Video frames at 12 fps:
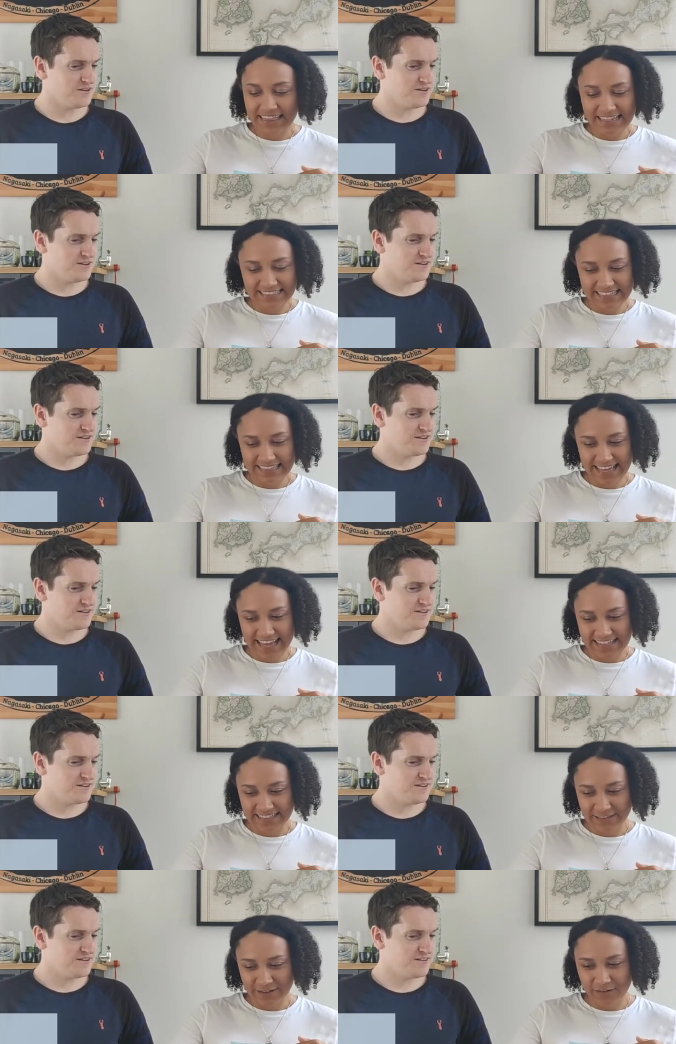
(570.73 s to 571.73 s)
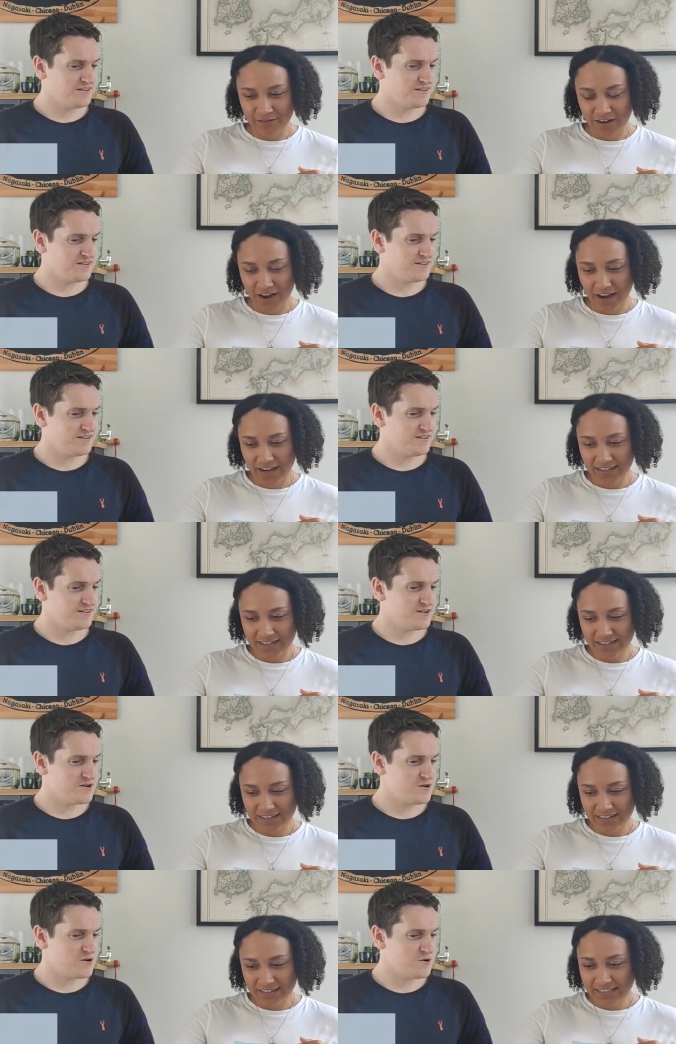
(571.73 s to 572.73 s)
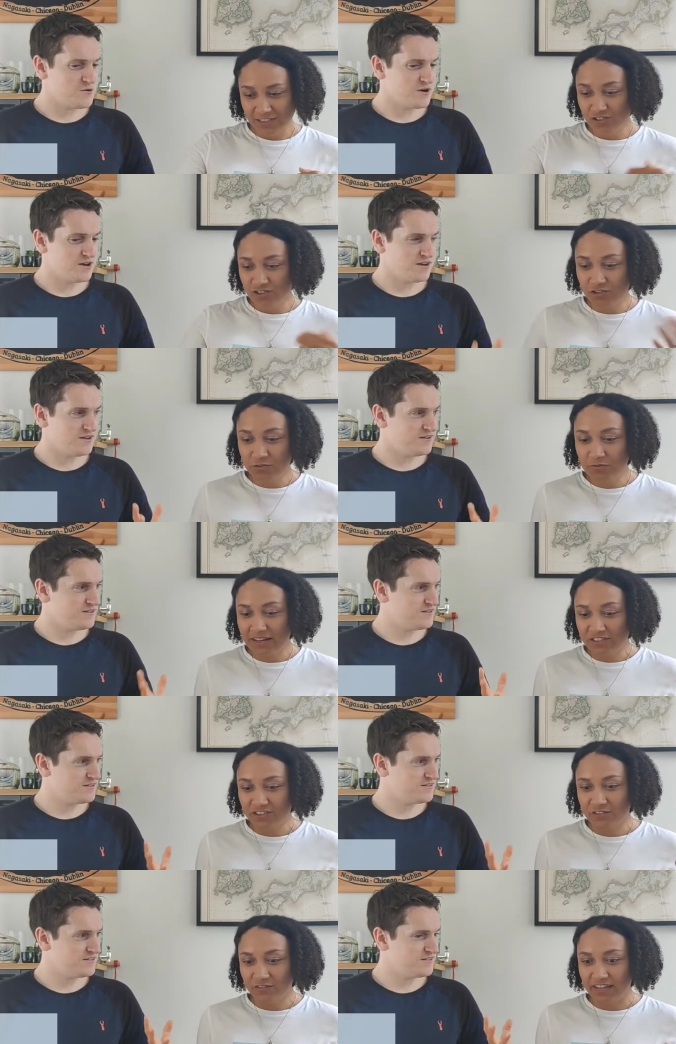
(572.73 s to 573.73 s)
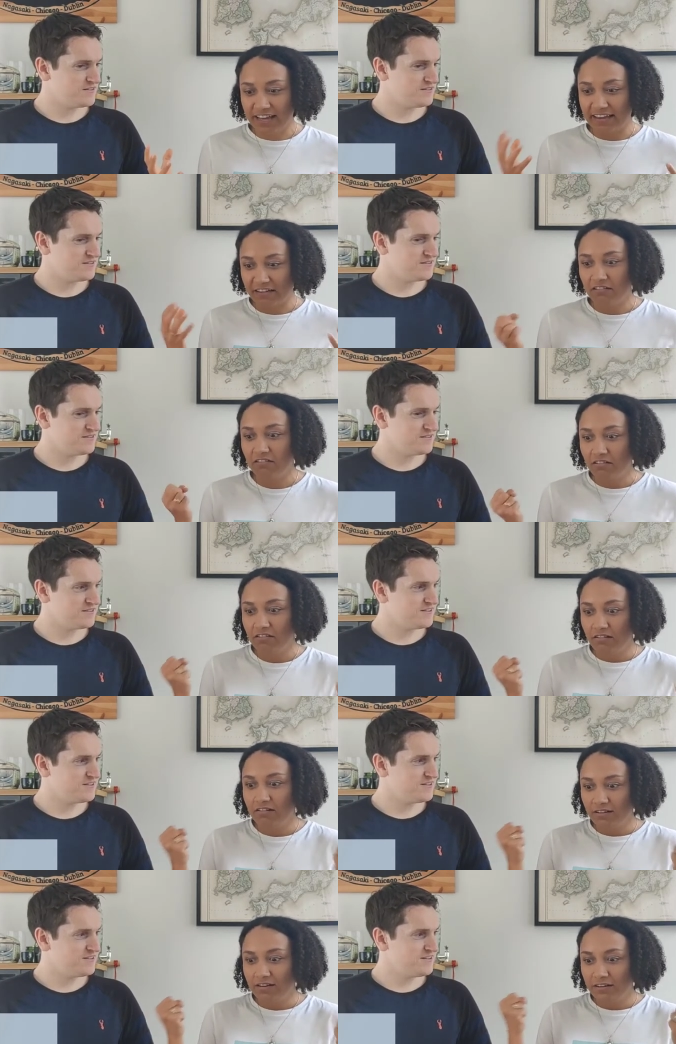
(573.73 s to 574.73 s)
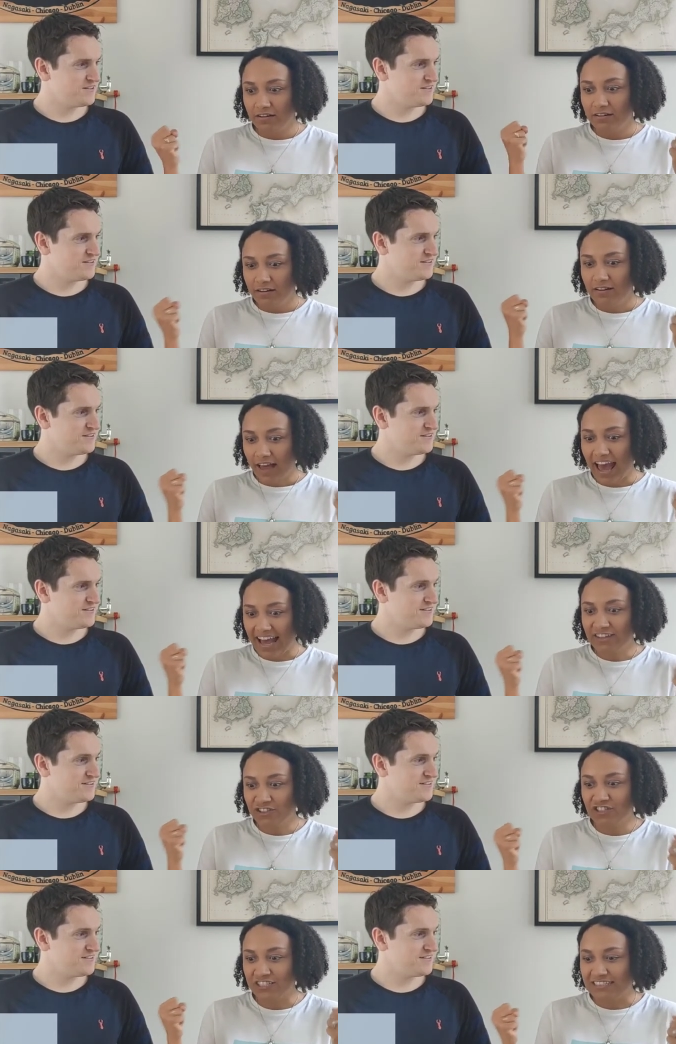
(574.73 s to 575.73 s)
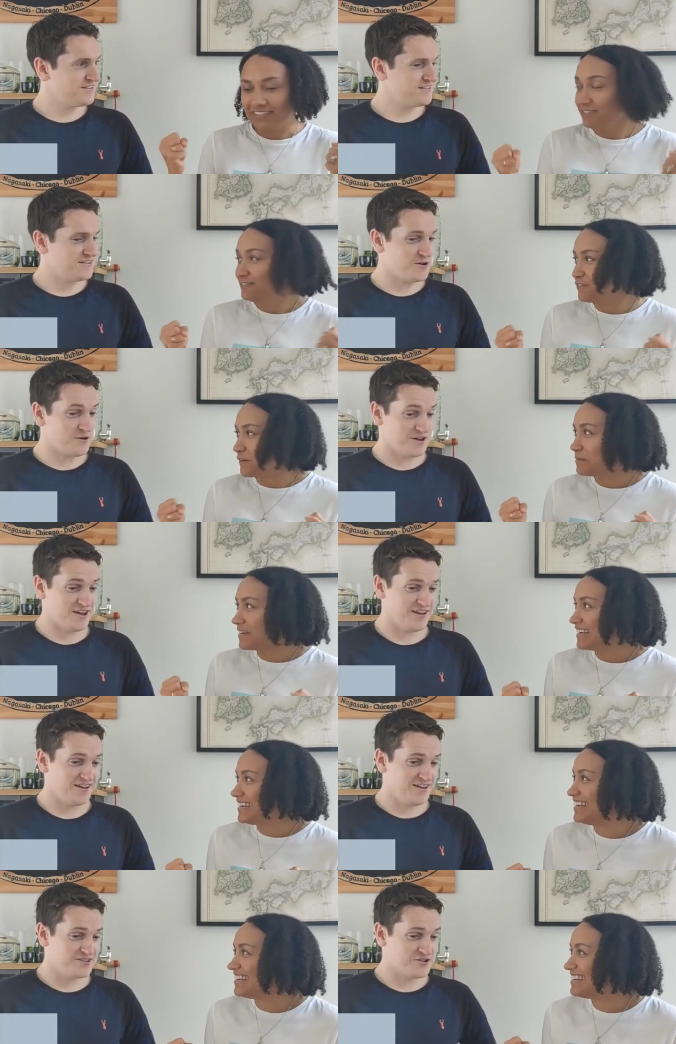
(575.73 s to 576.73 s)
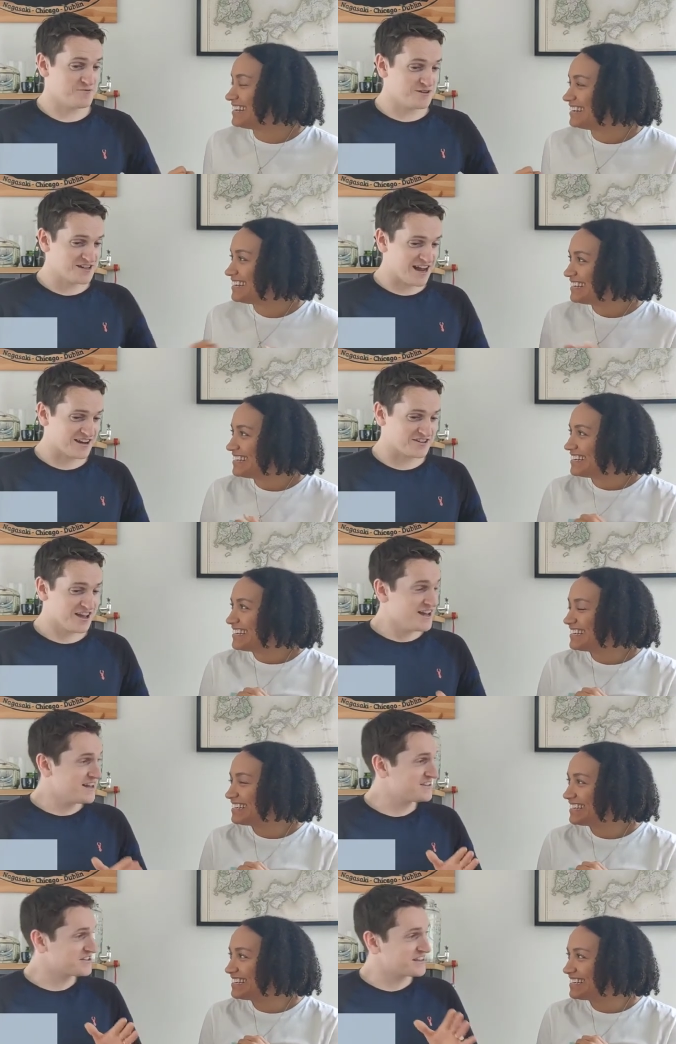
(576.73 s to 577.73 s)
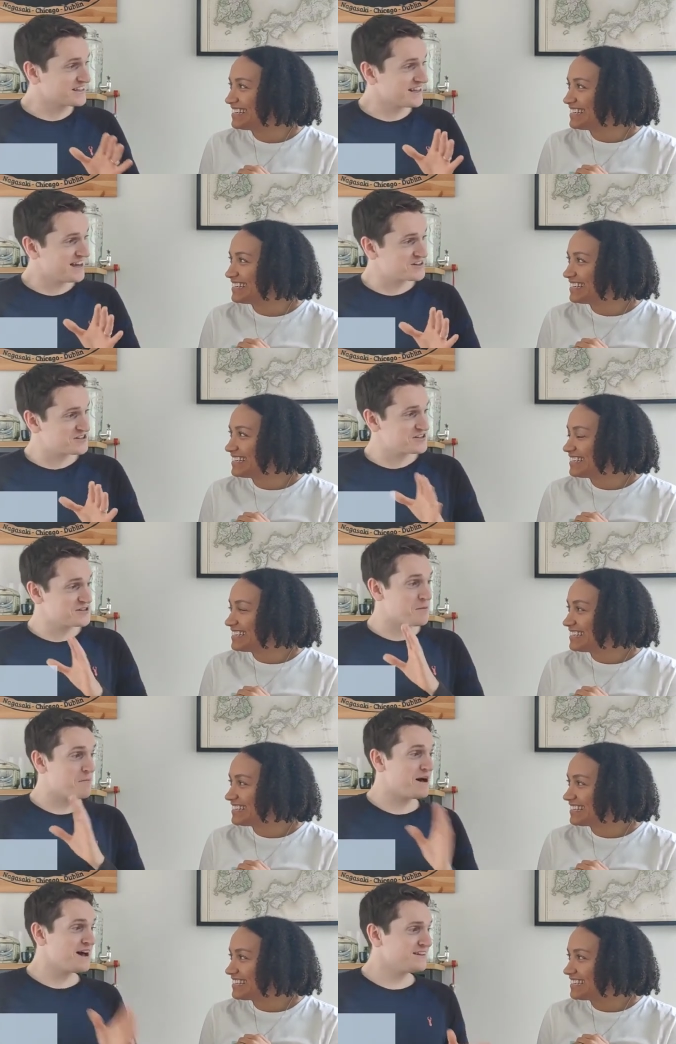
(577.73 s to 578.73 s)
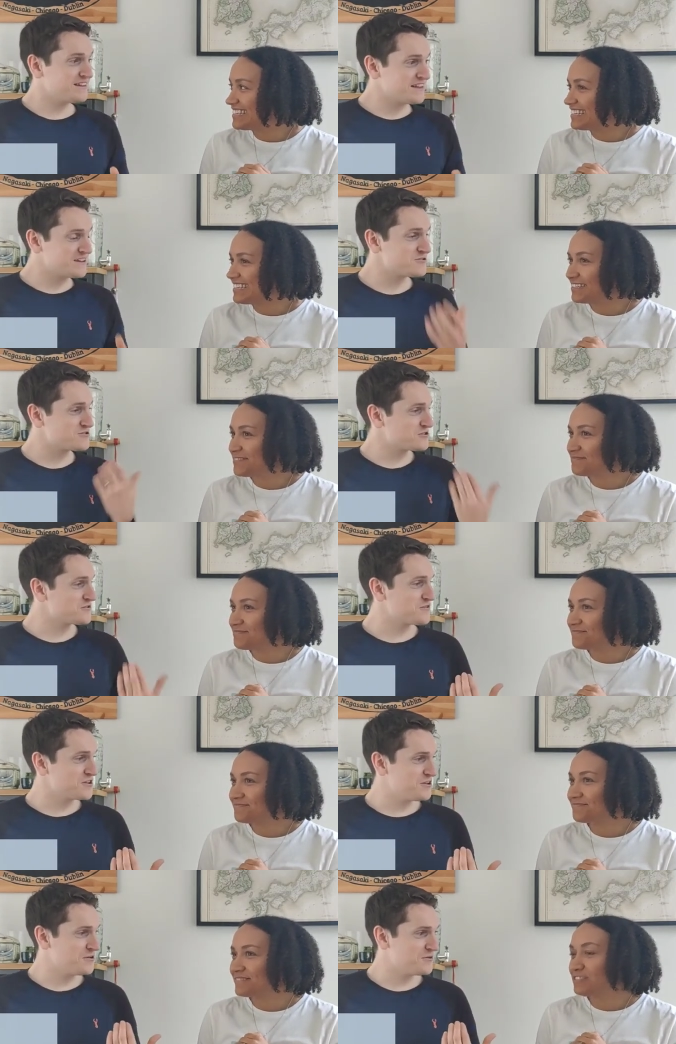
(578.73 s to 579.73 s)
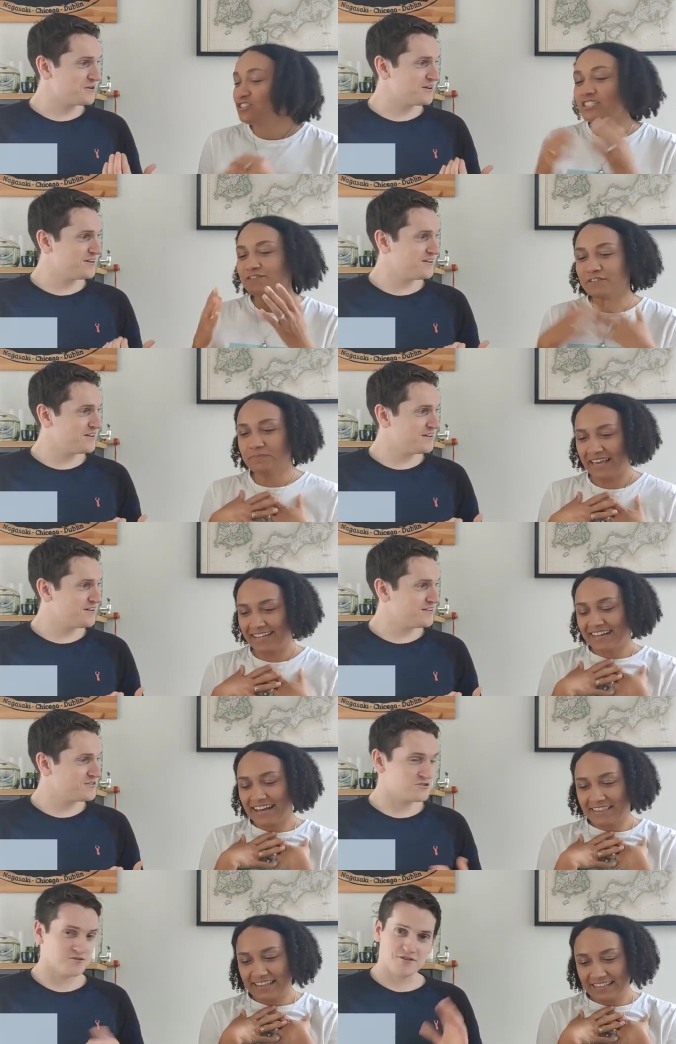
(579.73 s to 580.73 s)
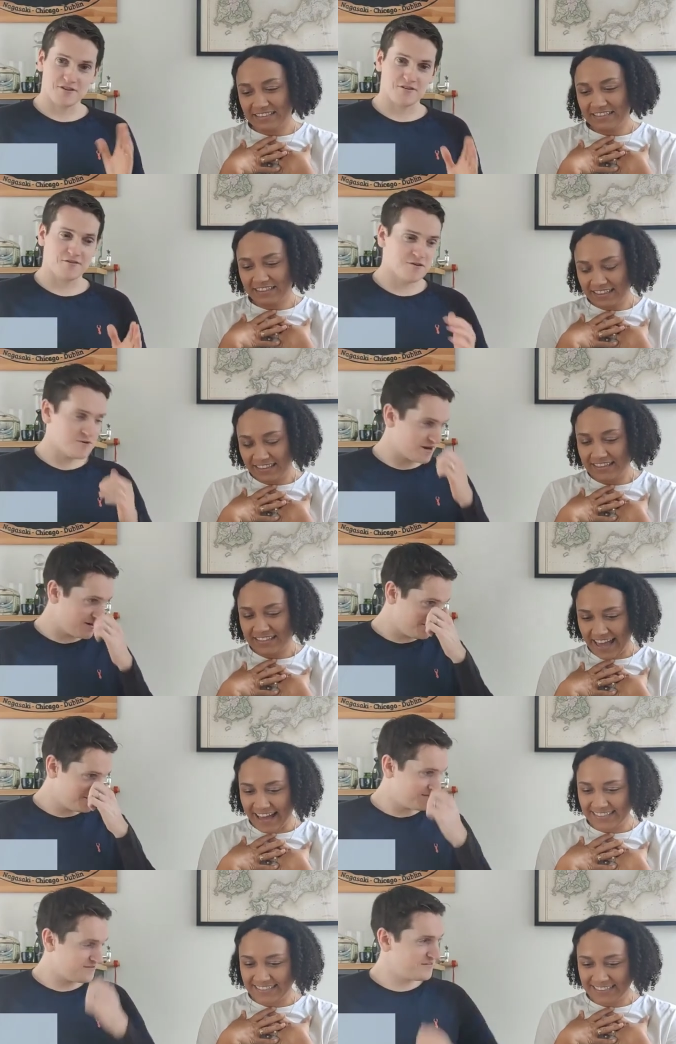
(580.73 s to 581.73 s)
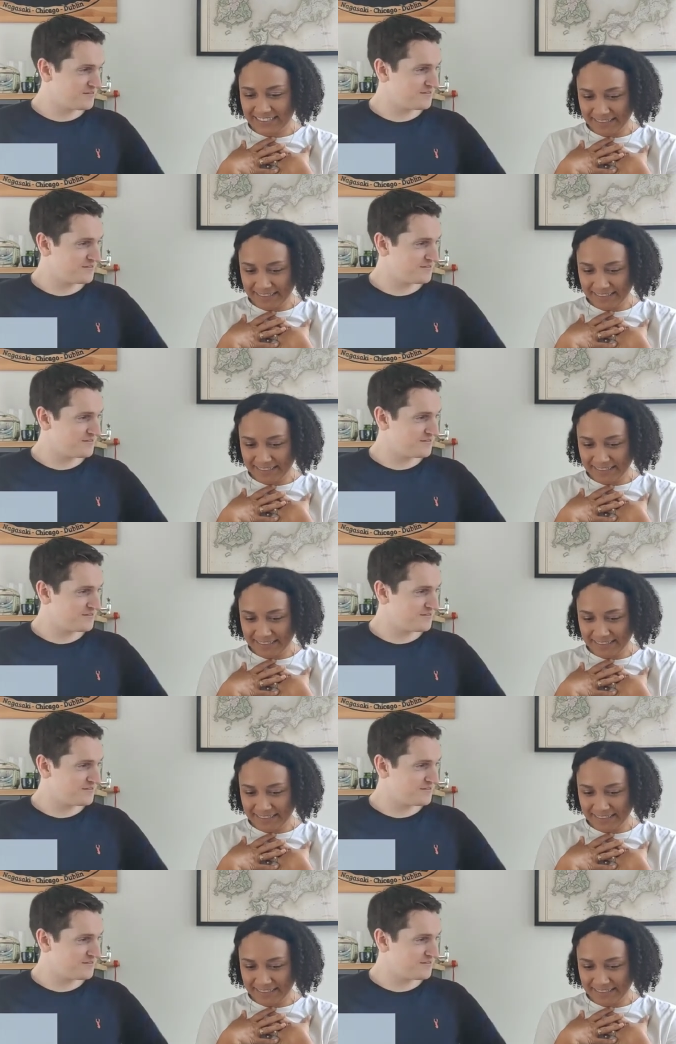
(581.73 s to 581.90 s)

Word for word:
Speaker 1: think it's at the end so far. It's too much of like action
Speaker 2: for me. Too much action. Do you think the action's a bad thing or is it just for you?
Speaker 1: Just for me.
Speaker 2: I think. Just for you. Okay. Yes.